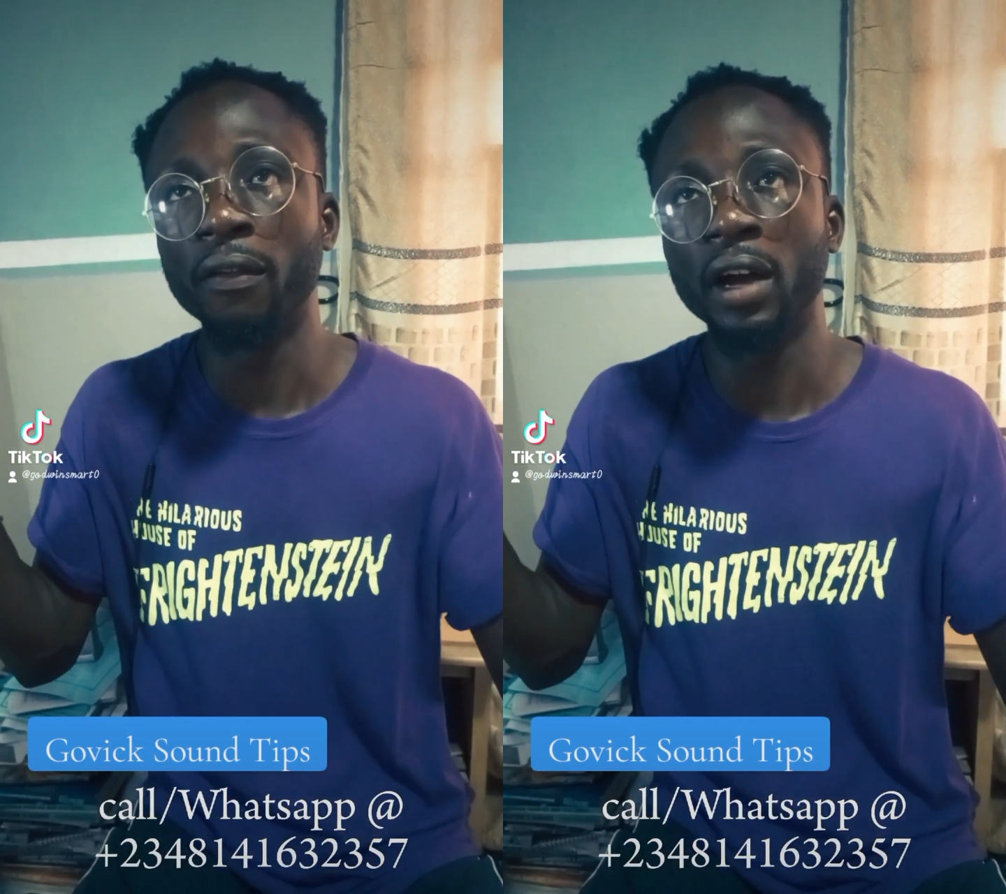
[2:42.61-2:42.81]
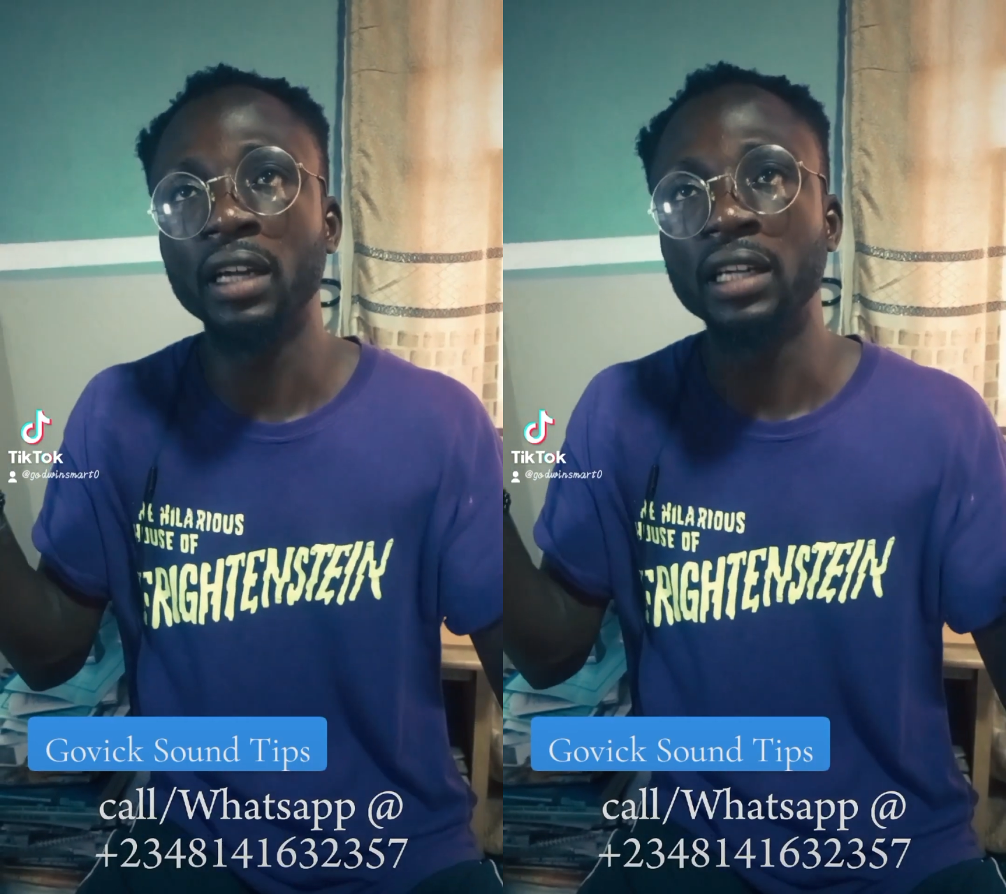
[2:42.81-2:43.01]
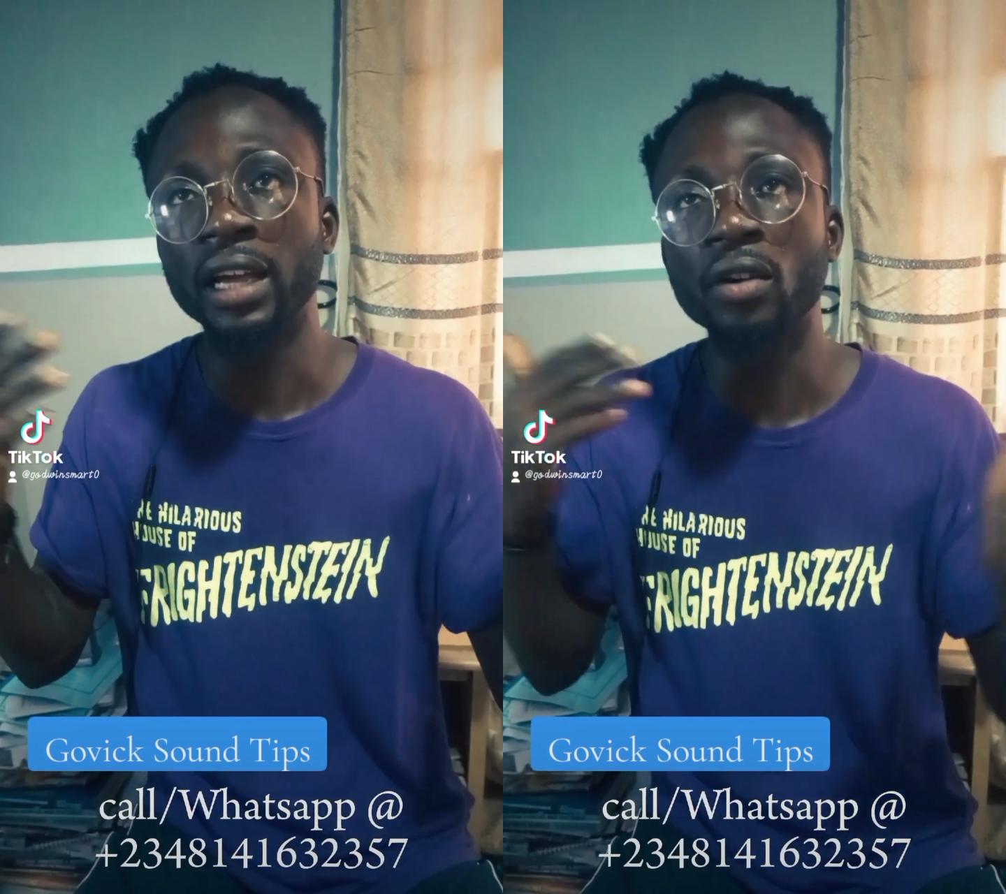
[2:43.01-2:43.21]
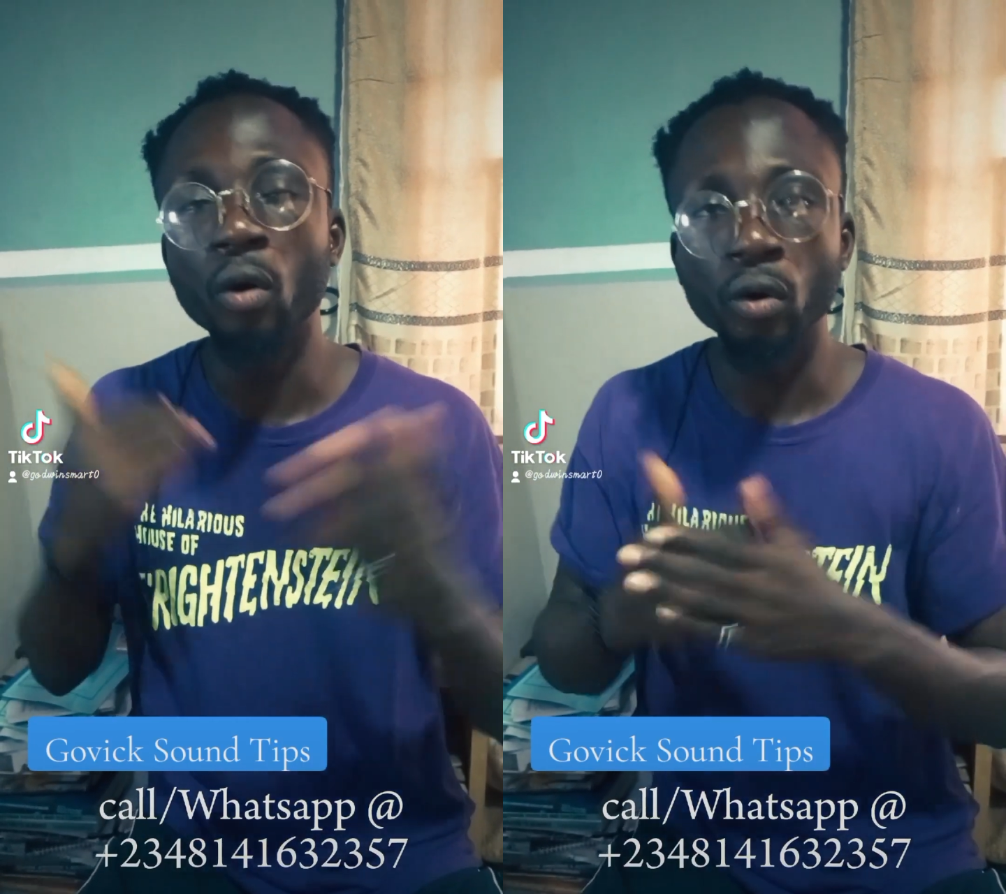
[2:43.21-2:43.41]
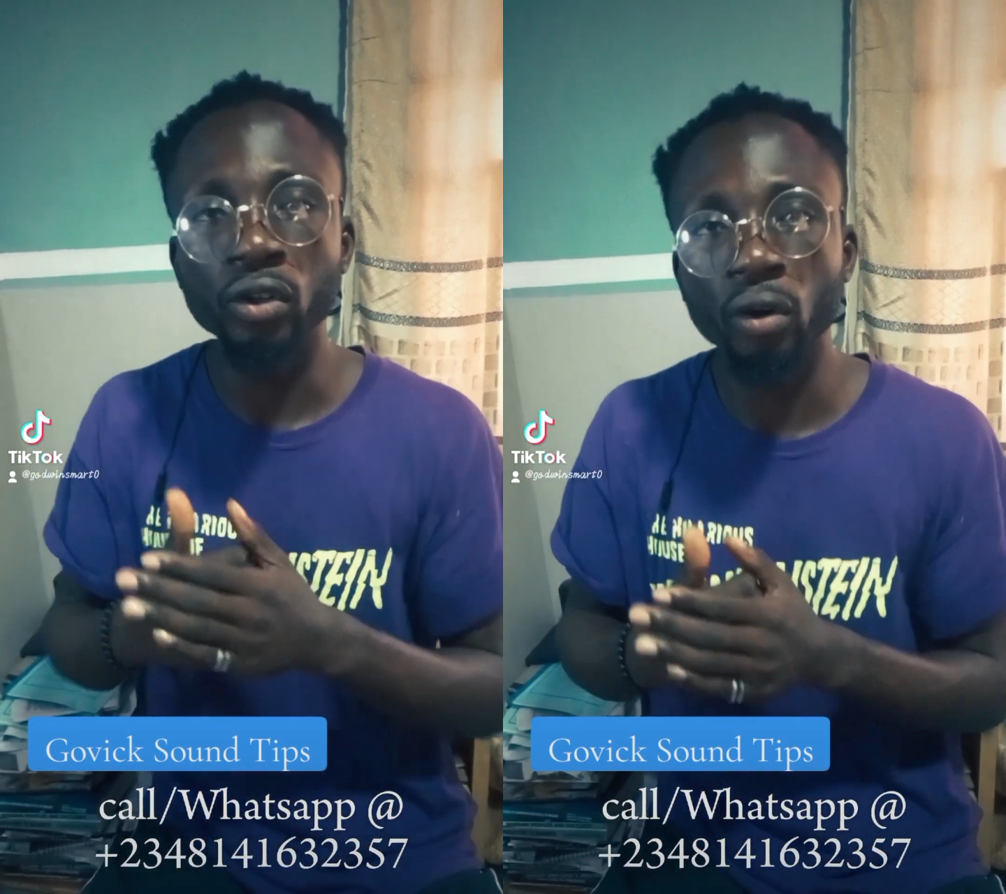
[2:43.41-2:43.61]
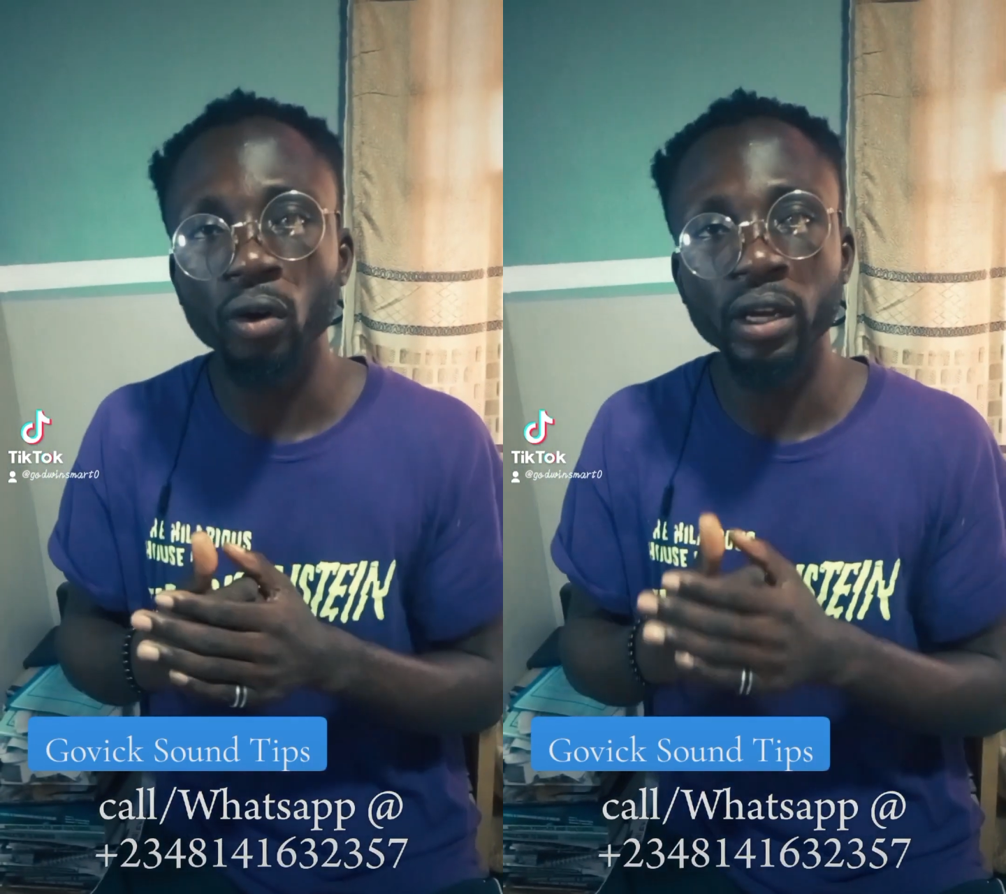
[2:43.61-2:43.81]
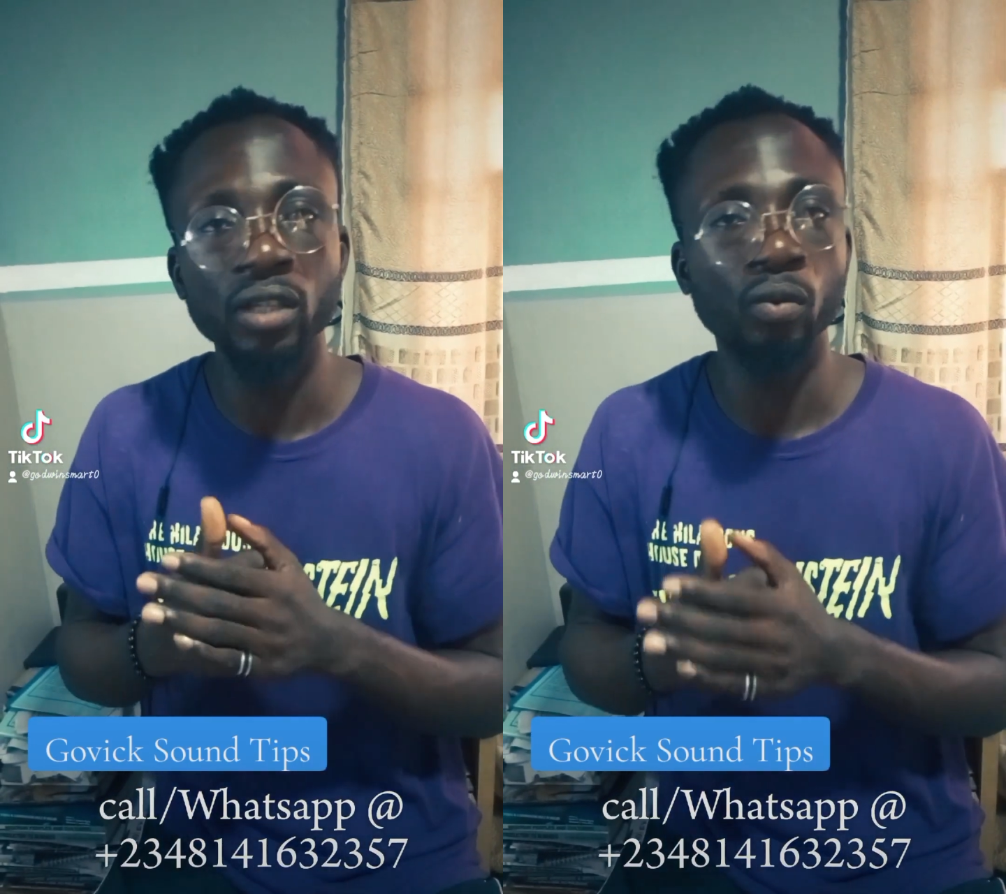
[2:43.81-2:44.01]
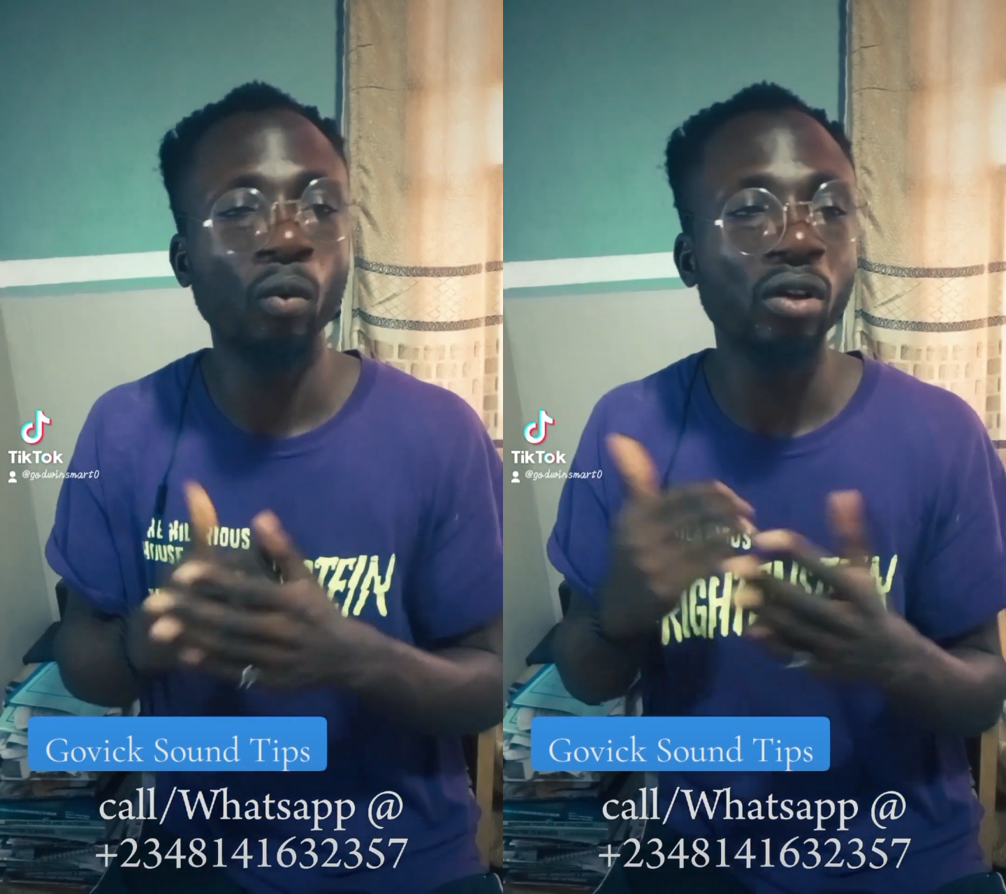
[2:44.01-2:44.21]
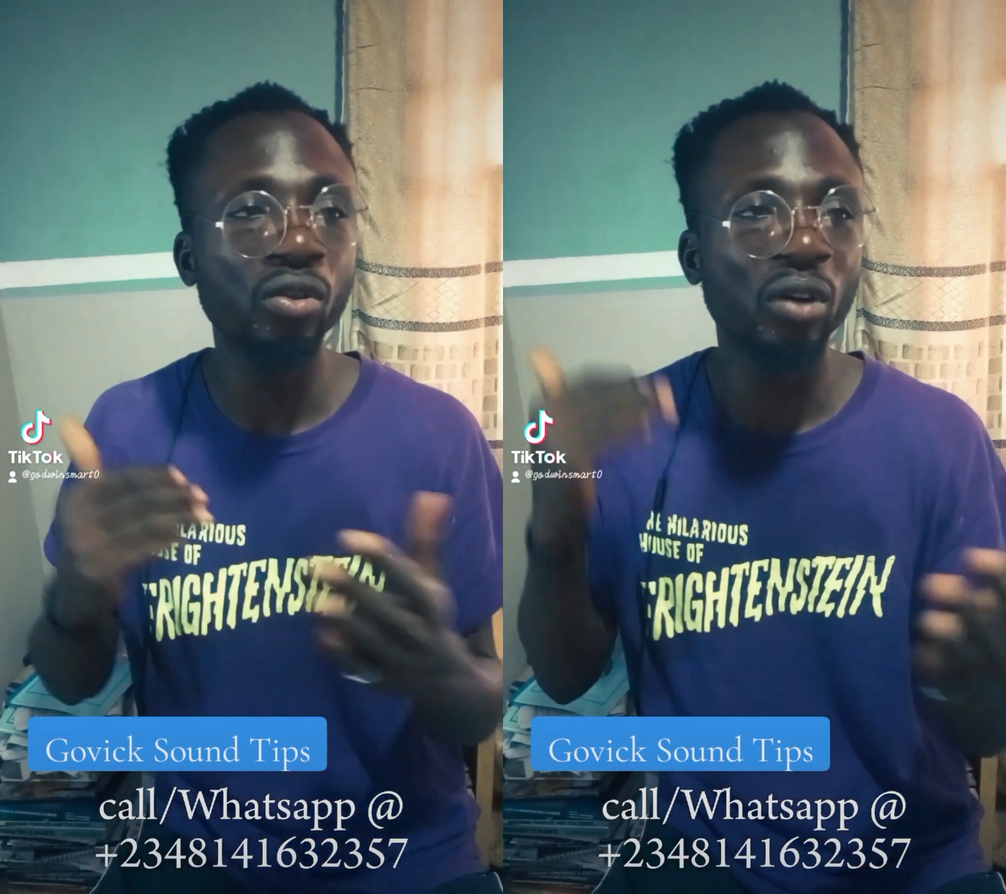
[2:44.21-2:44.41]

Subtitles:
and then audio is once